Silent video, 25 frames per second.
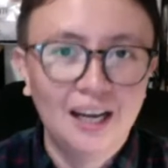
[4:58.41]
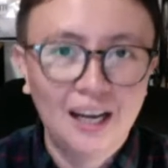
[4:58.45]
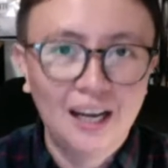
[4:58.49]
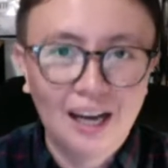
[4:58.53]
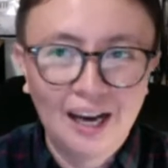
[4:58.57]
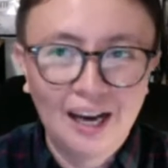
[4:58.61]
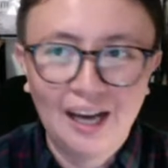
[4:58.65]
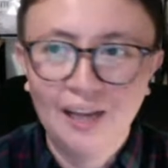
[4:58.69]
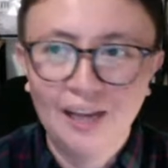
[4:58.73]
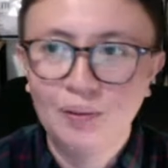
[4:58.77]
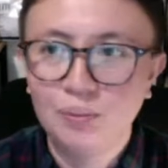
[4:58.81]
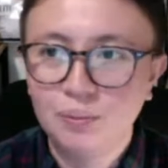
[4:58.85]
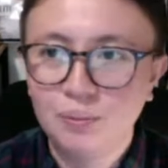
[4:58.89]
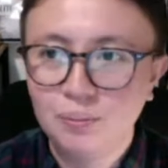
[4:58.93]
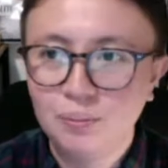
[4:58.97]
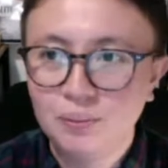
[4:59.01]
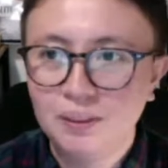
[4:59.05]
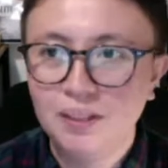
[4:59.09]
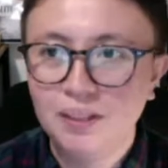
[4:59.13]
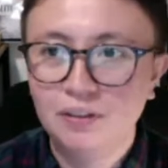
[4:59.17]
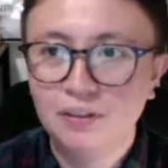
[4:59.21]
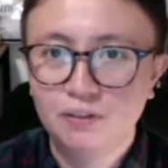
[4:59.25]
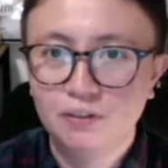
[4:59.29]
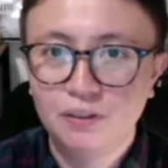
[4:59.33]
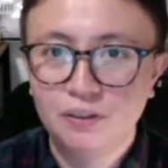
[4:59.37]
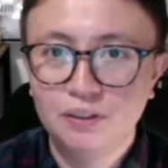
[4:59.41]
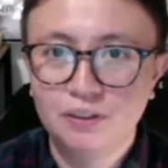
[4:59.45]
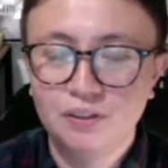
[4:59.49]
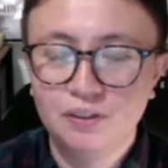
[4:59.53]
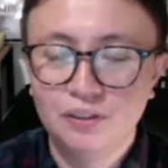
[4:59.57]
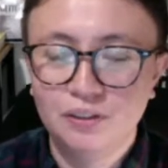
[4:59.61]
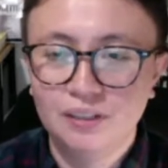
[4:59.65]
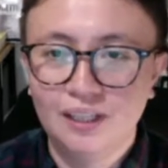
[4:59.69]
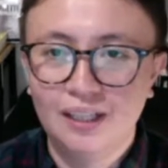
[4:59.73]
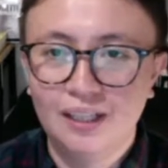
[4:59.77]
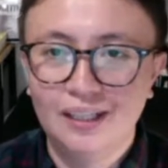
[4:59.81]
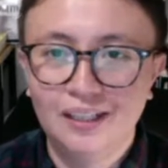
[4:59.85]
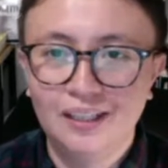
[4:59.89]
I will be the first to
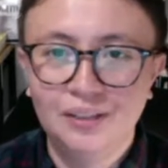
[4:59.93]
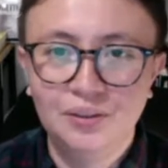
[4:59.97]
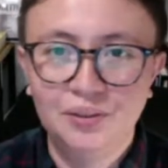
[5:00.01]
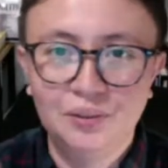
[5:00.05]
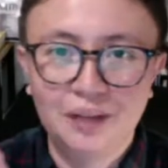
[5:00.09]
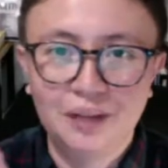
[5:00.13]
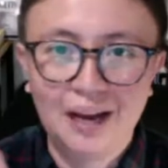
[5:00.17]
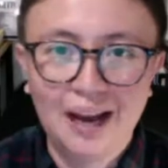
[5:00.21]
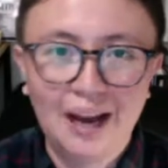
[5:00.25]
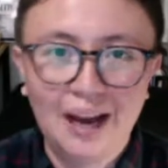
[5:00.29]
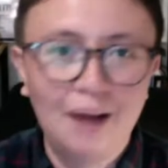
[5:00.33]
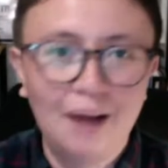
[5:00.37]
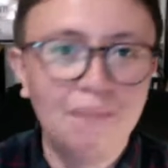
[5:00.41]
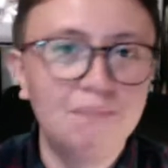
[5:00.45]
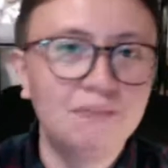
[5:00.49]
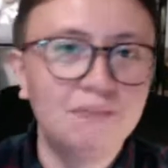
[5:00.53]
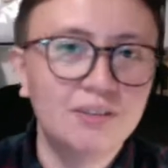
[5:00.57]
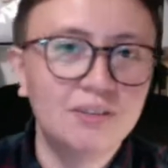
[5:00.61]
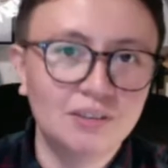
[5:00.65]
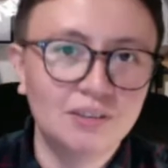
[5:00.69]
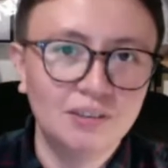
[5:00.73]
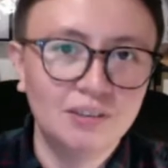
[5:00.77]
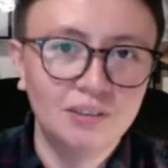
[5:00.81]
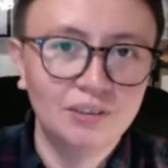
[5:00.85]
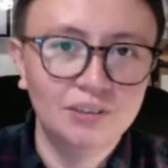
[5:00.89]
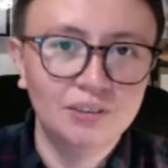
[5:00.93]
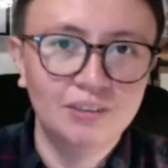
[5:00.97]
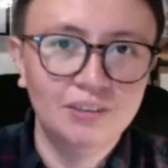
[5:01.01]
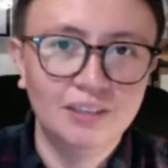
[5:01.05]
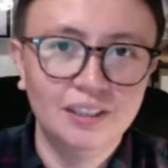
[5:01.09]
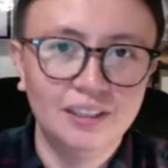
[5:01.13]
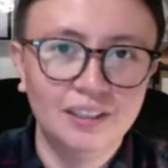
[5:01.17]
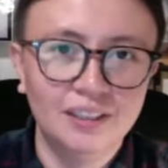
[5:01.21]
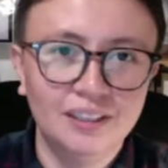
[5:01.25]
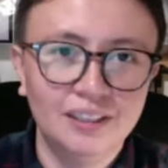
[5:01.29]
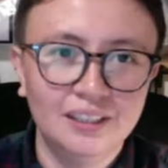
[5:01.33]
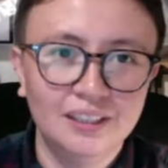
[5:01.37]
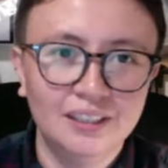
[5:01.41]
tell you,
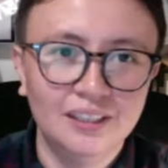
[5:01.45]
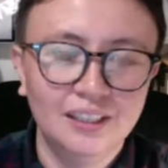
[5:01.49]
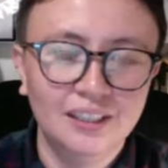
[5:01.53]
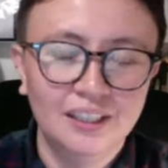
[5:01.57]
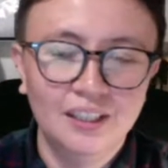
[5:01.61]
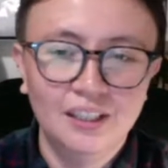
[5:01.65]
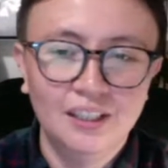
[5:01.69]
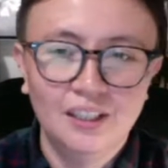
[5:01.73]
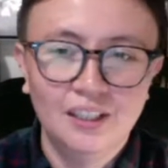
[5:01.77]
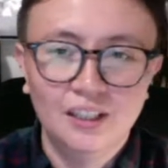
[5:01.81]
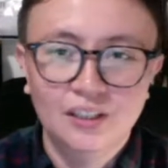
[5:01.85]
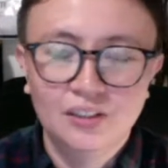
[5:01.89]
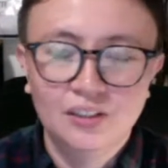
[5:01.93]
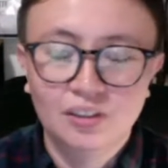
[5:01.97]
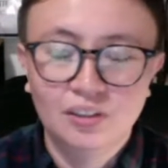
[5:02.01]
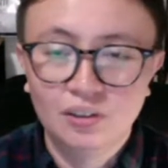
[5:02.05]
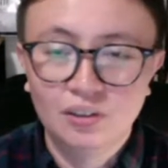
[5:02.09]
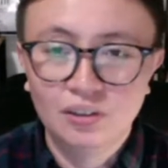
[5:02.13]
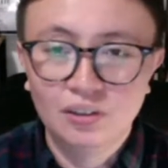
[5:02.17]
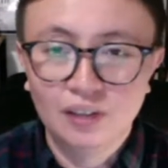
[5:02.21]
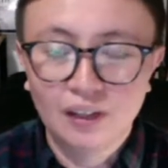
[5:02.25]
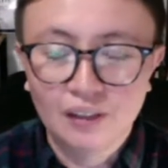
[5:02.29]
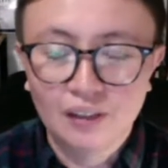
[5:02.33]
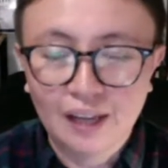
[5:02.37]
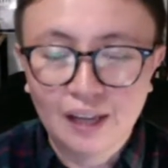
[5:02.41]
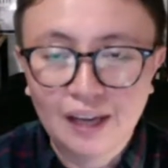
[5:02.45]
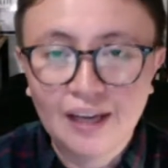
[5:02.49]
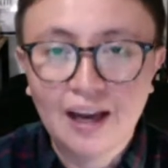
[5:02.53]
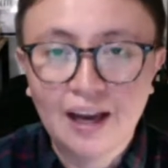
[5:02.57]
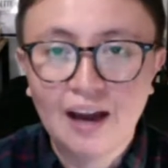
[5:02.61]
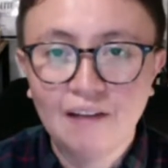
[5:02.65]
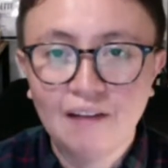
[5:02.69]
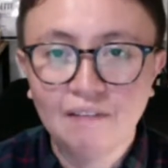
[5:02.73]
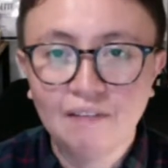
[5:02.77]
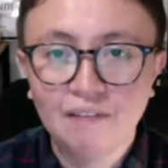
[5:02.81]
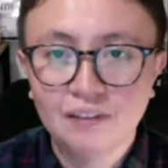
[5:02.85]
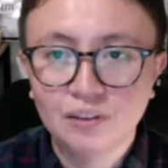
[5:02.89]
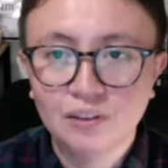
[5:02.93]
absolutely. So I
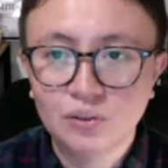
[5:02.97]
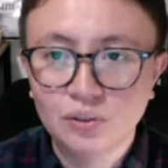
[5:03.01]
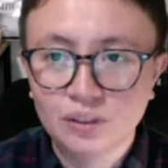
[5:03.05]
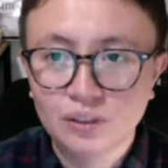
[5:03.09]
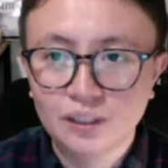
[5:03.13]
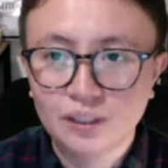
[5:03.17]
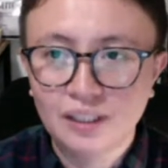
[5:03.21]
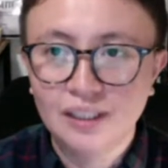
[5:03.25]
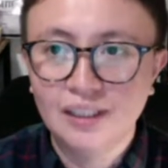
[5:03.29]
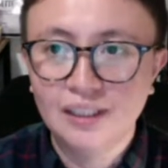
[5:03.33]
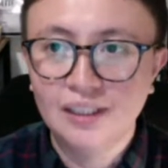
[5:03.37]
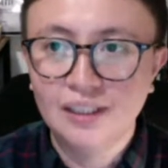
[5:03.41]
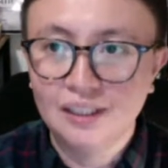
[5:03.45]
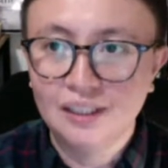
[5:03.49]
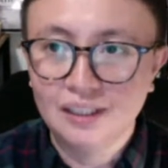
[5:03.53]
have a routine na